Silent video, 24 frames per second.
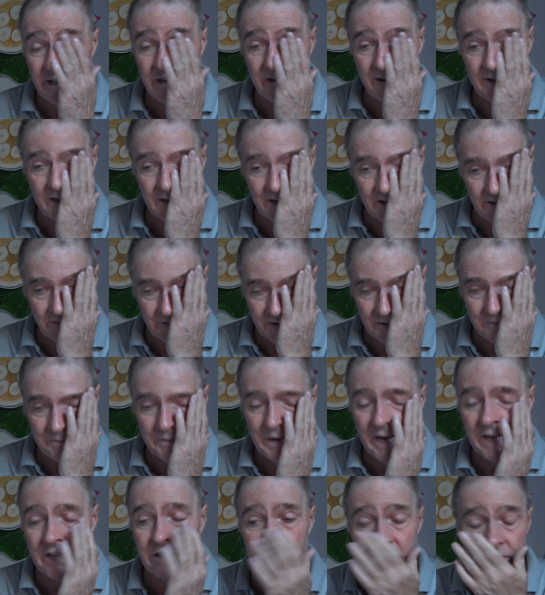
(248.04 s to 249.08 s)
there, and then I went
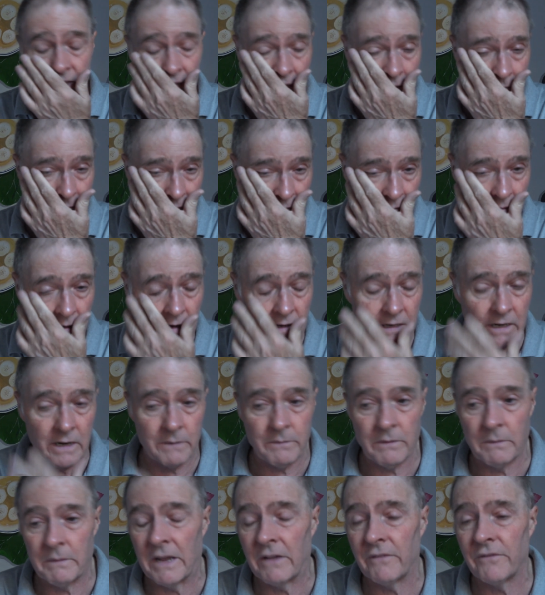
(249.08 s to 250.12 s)
back to sleep and woke
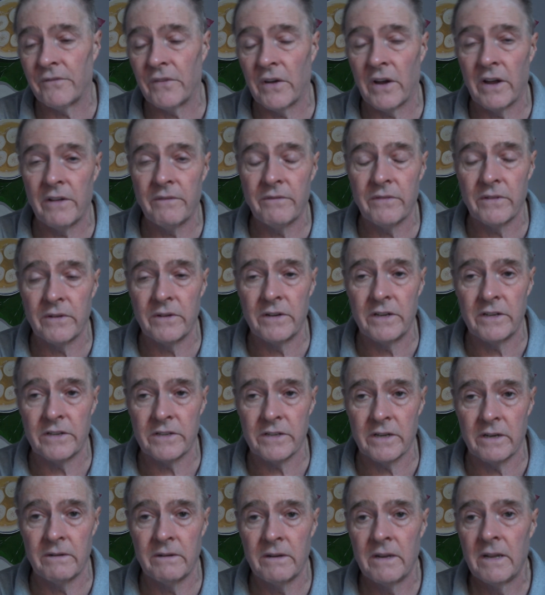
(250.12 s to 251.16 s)
up about 5:30,
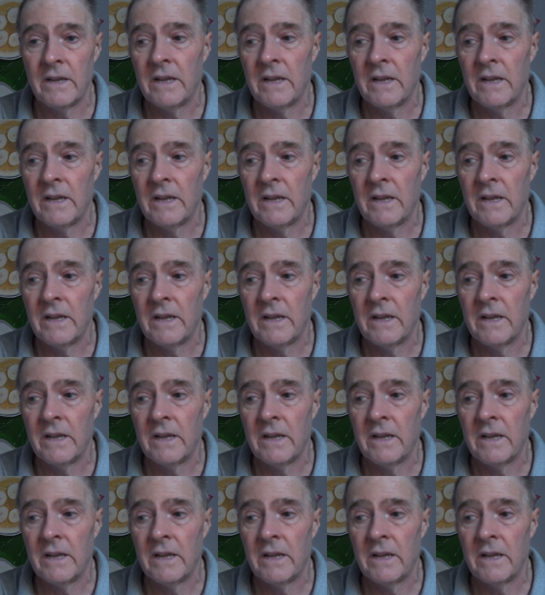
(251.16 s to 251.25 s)
so